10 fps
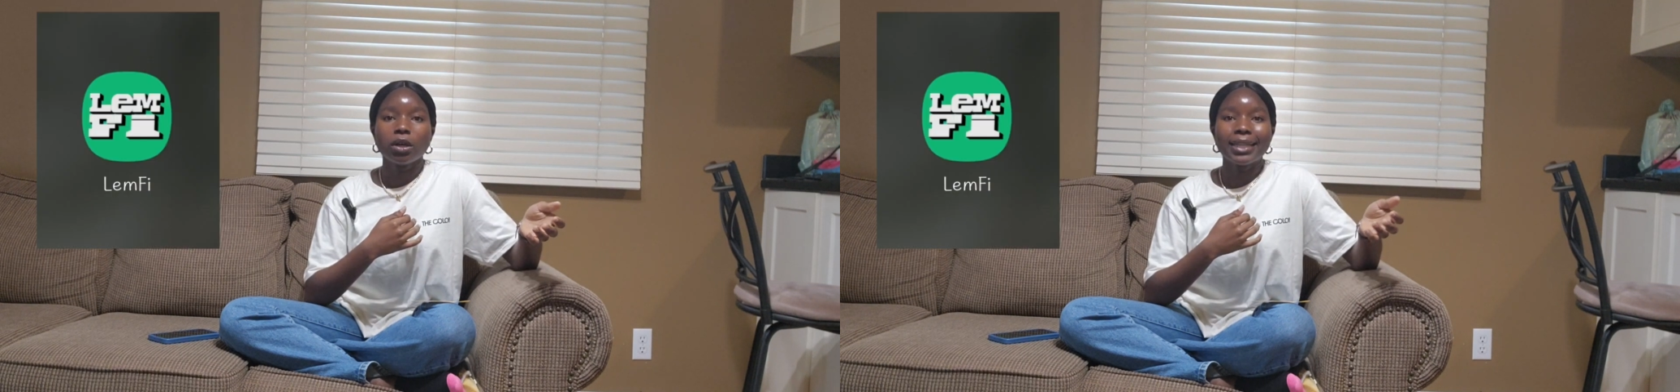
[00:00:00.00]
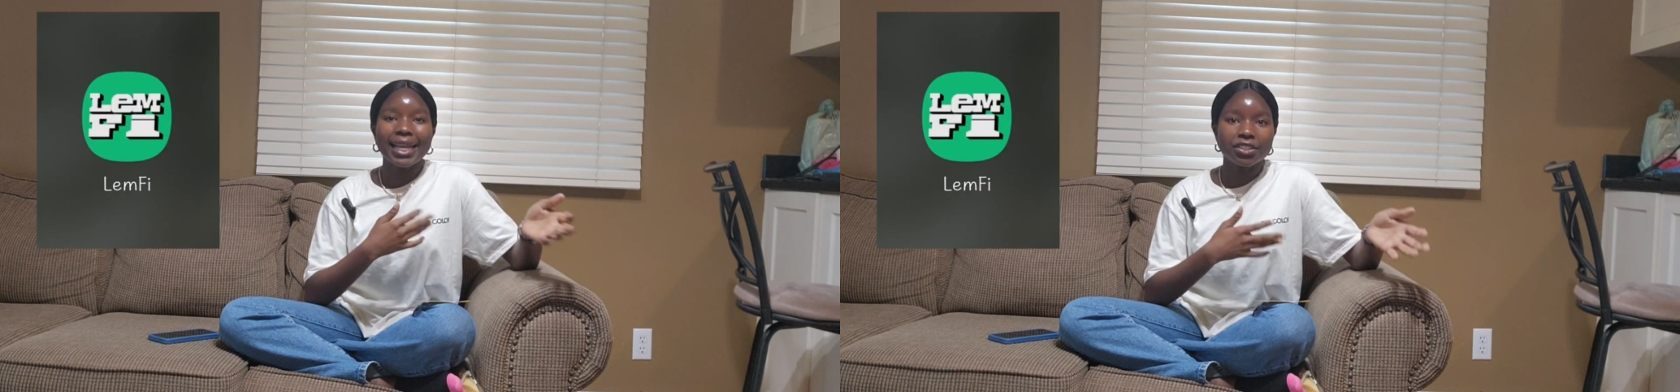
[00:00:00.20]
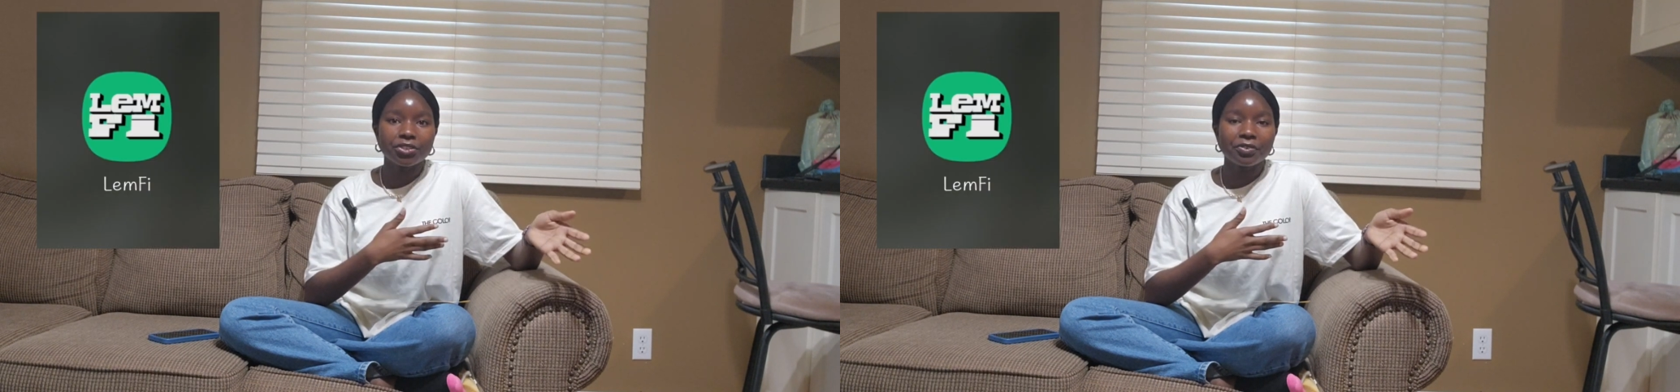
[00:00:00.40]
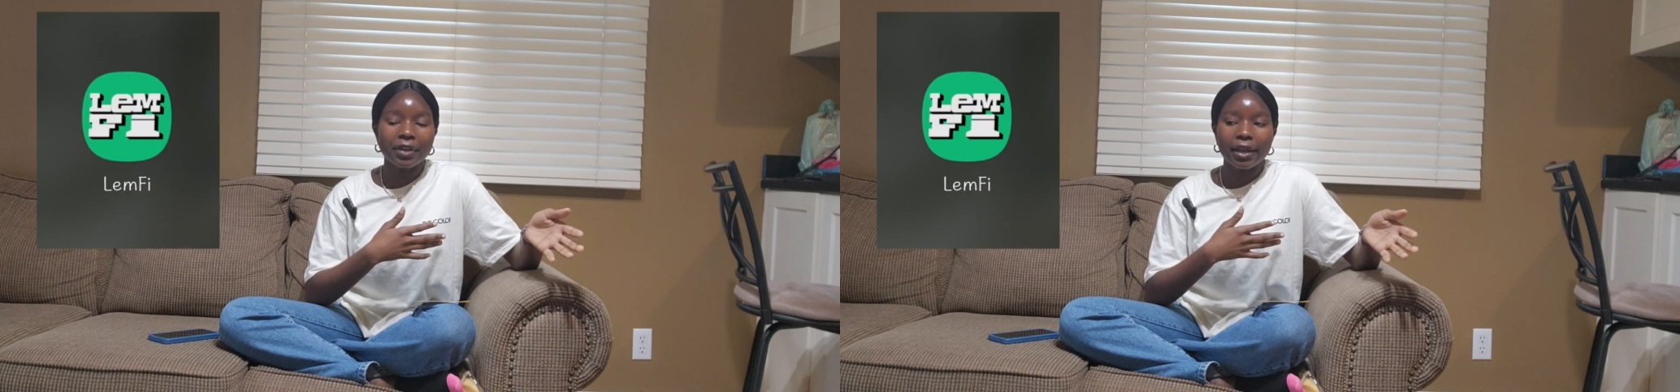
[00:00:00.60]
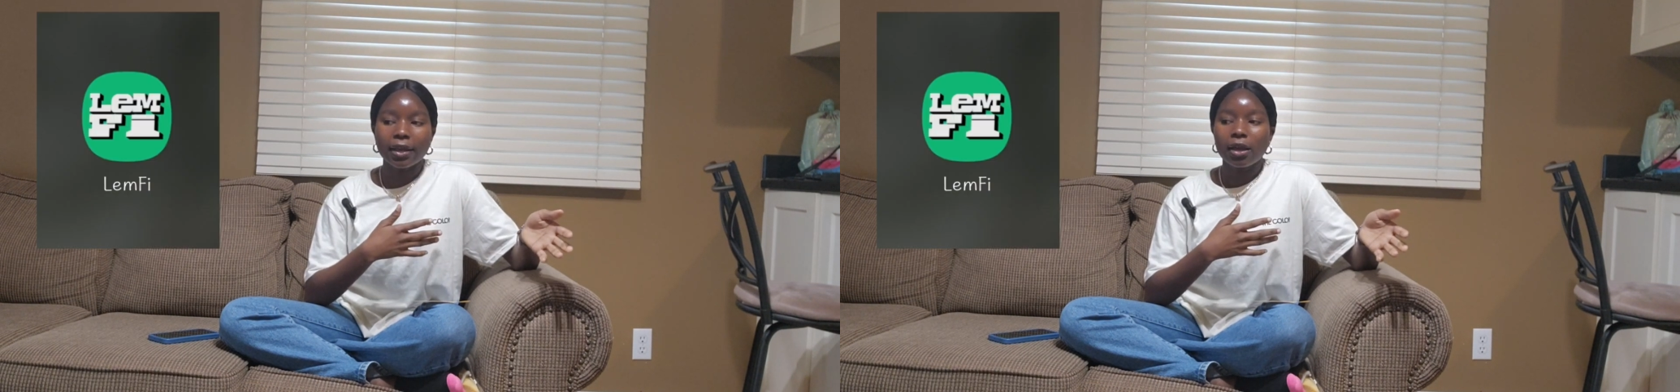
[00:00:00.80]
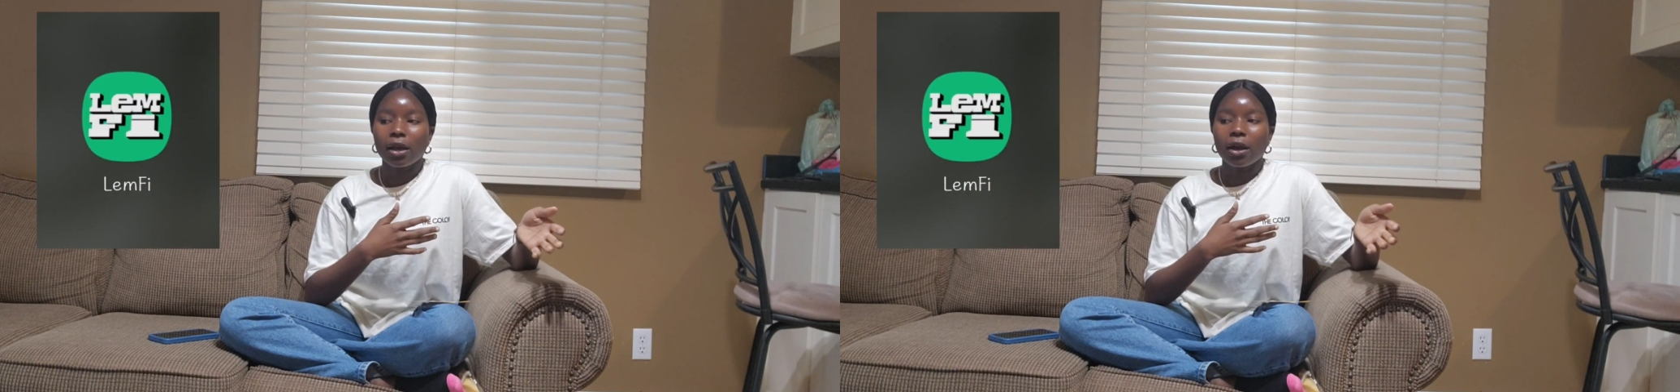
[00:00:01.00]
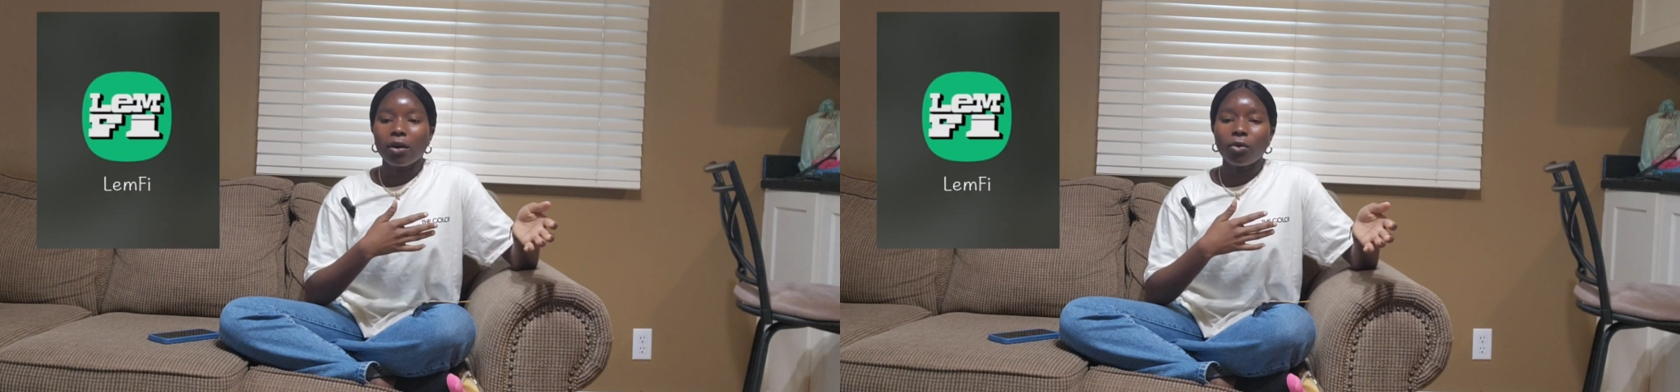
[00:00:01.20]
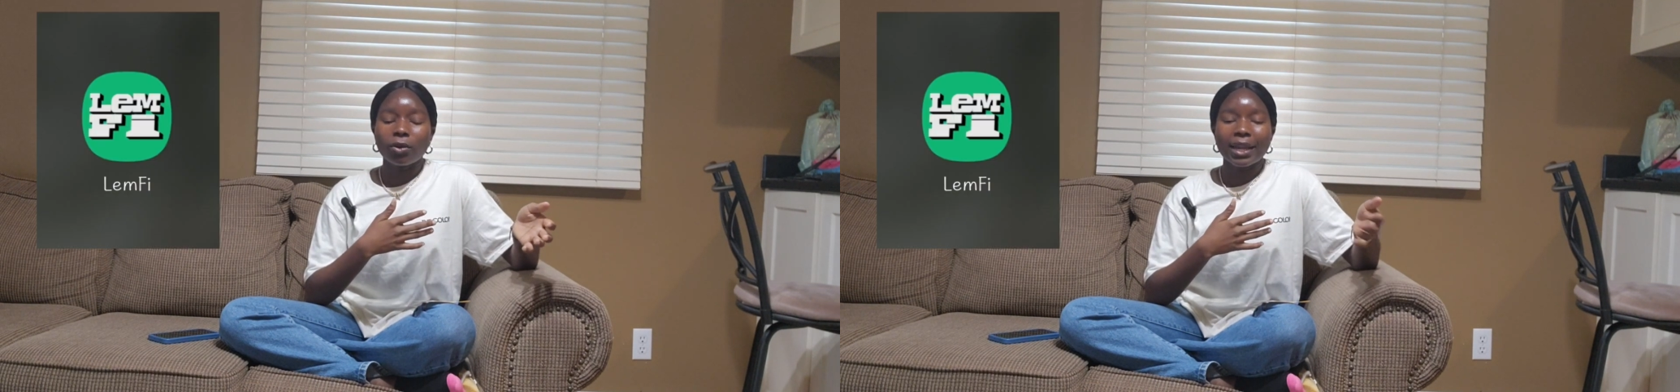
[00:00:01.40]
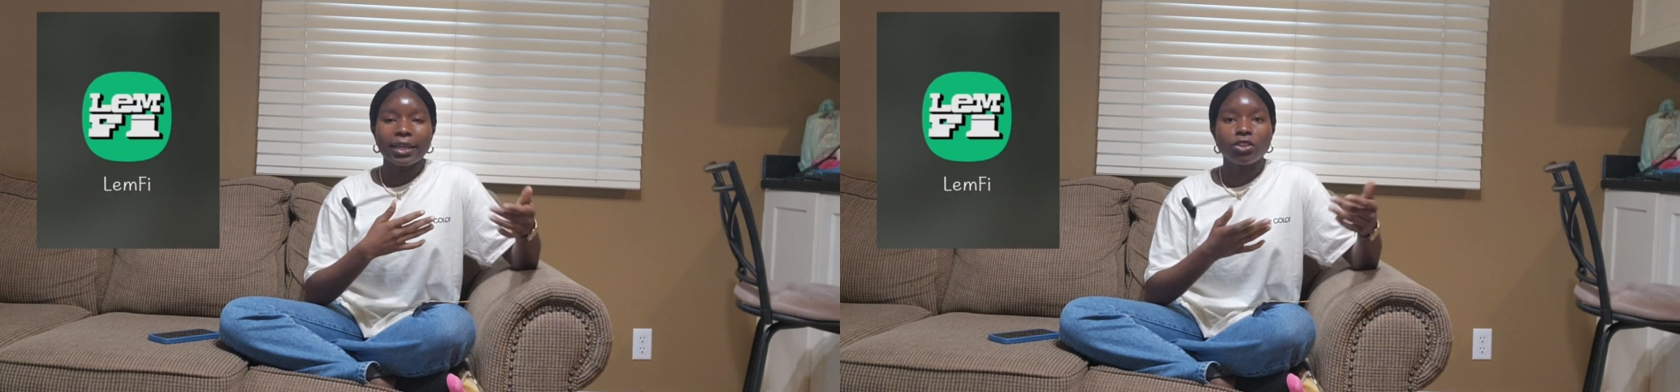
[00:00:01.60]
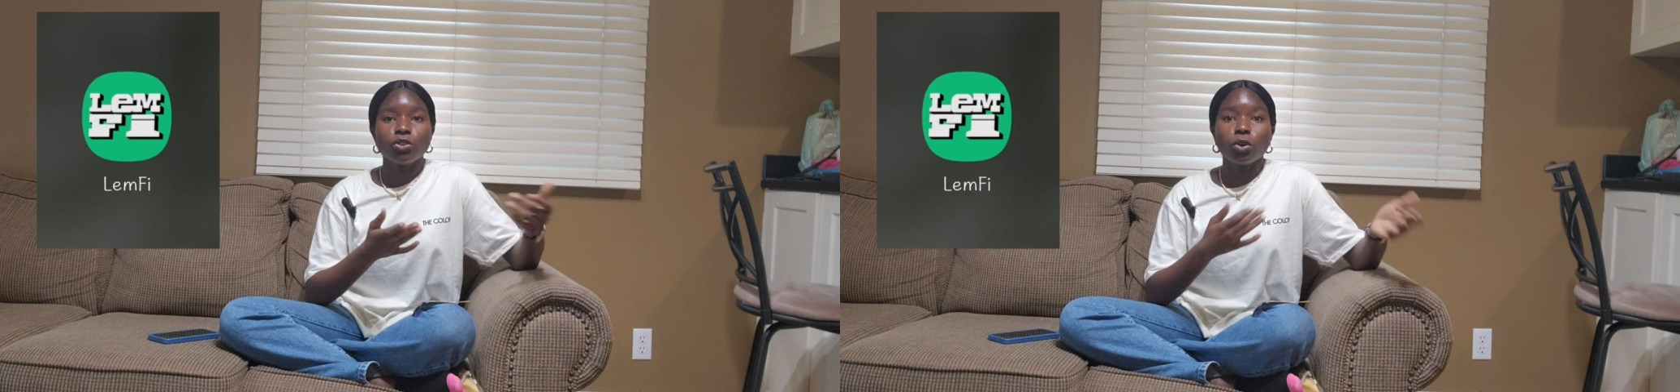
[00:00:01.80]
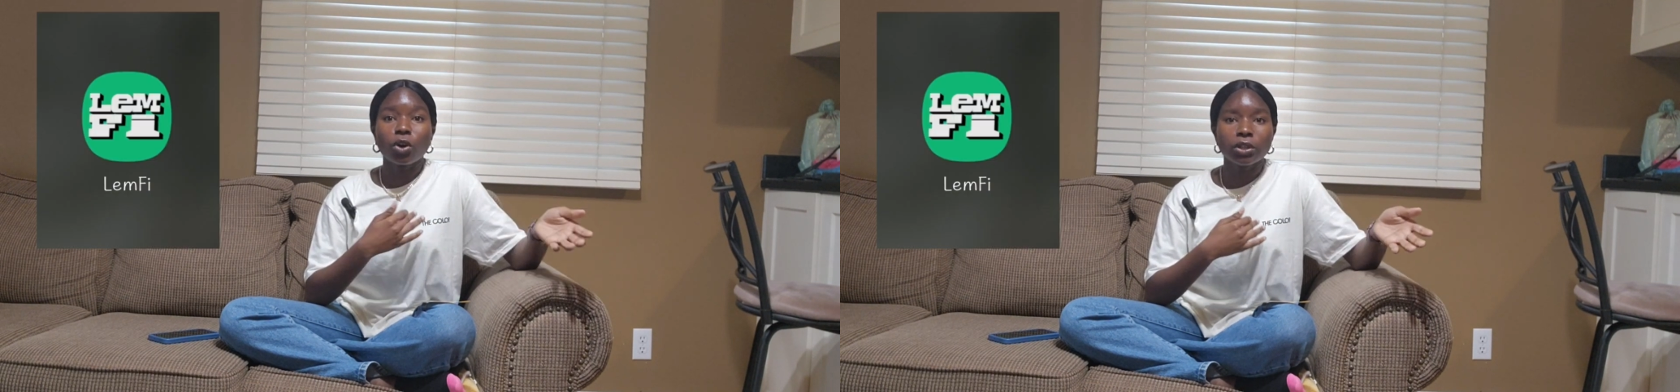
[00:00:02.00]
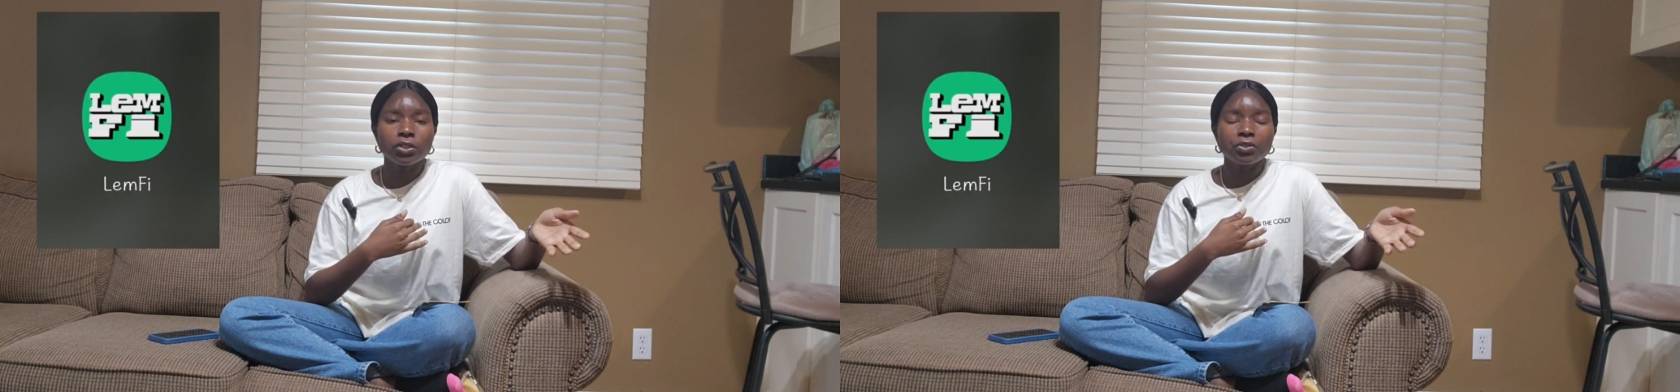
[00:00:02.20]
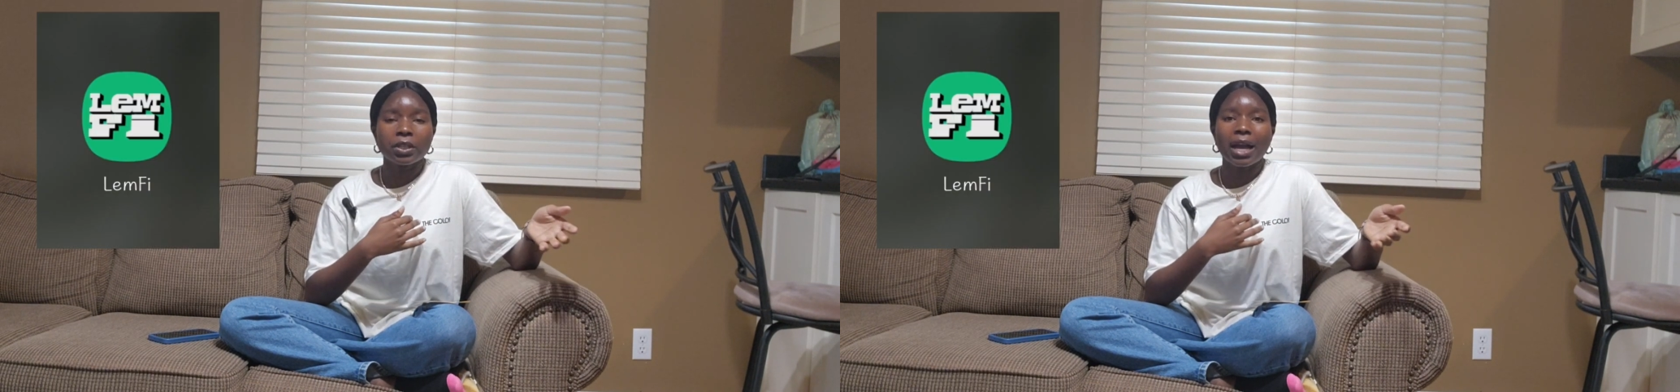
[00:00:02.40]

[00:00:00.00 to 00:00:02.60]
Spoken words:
Nigeria or like your country?